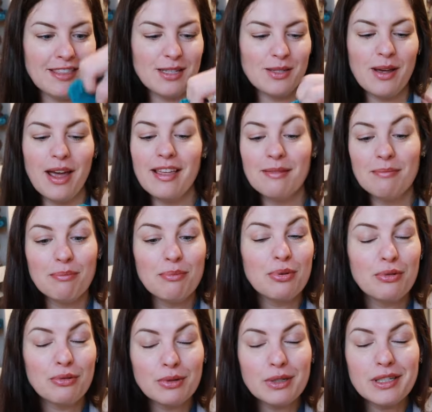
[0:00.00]
That's why I'm
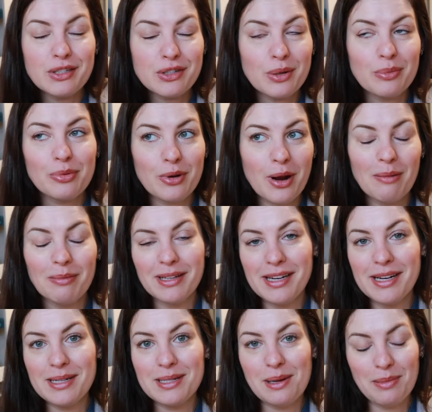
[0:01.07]
pretty sure I'm probably
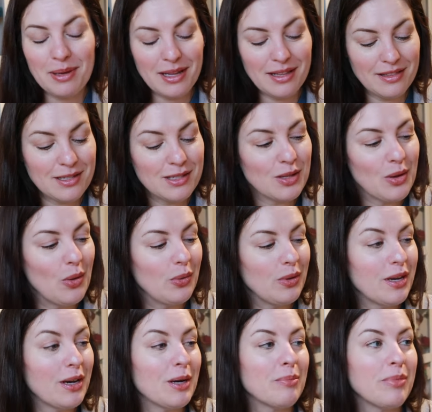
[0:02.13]
gonna end up getting this the whole
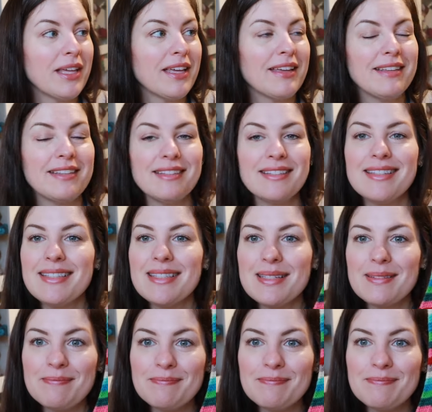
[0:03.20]
year, because